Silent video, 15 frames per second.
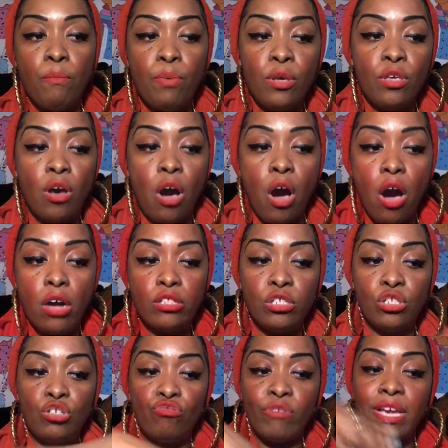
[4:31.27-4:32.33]
Put your
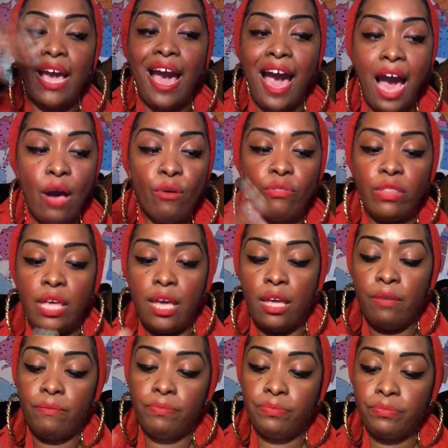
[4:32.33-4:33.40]
artistry out
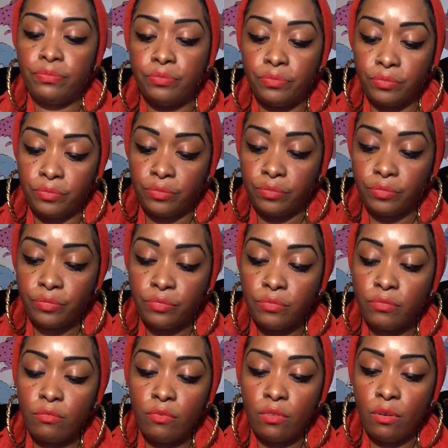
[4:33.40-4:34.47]
there.
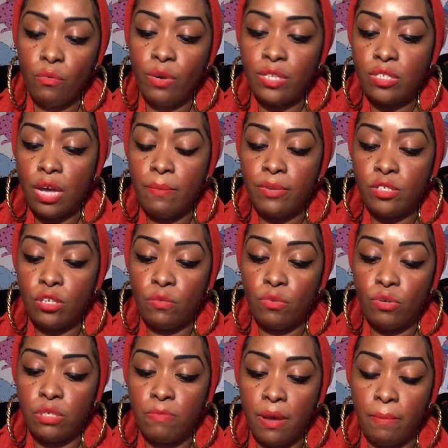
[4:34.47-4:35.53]
What is coming
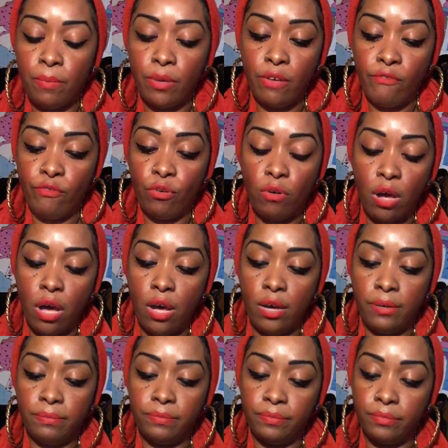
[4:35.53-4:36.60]
towards my beautiful,
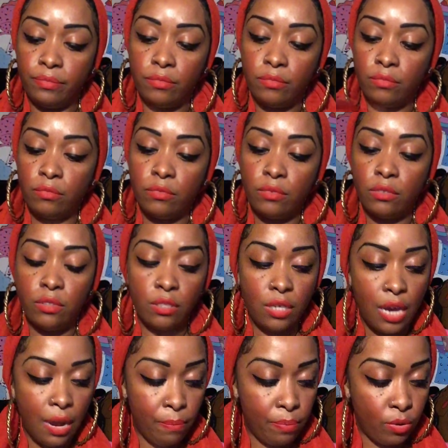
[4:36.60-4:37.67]

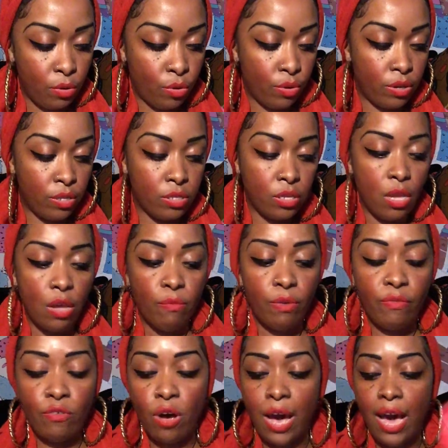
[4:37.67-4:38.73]
Capricorns.
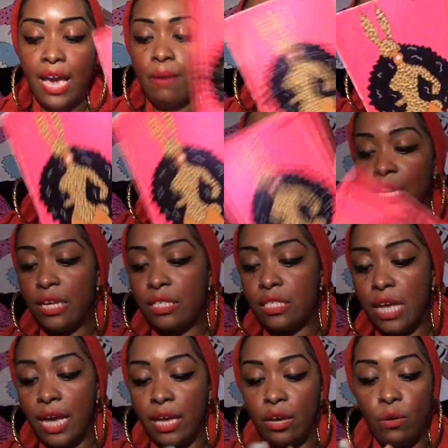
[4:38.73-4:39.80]
We've got I am fun and
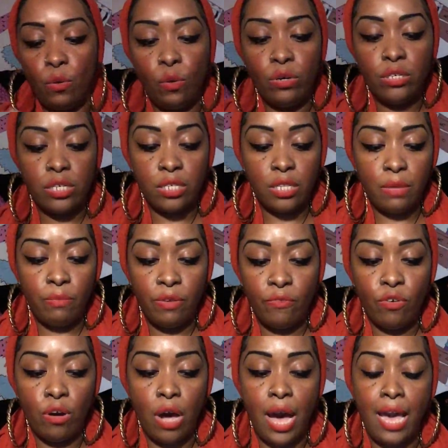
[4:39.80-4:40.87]
exciting, gorgeous, and then we've
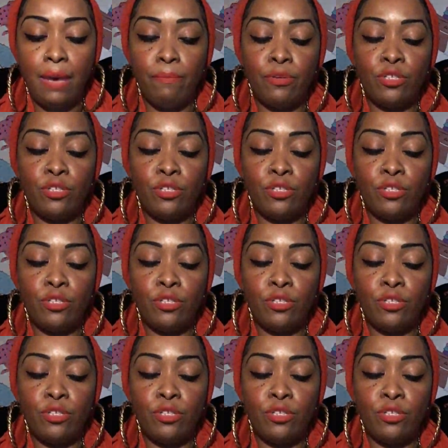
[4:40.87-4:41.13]
got I am